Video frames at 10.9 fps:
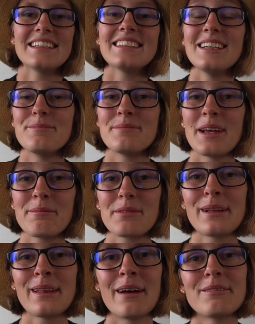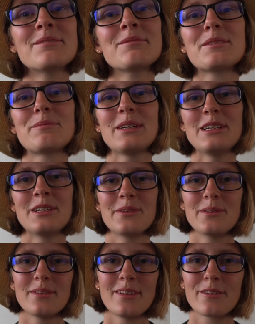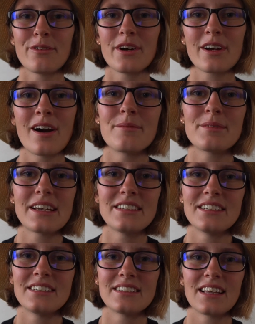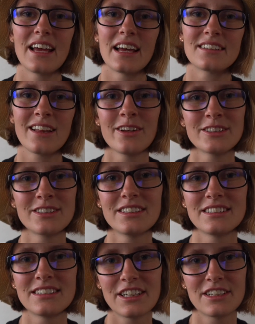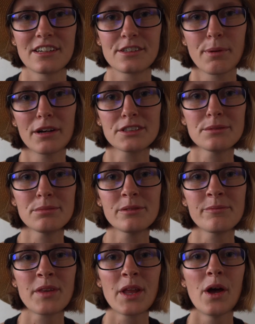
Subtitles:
Tip number 11 would be to look for accommodations as close to the station as possible,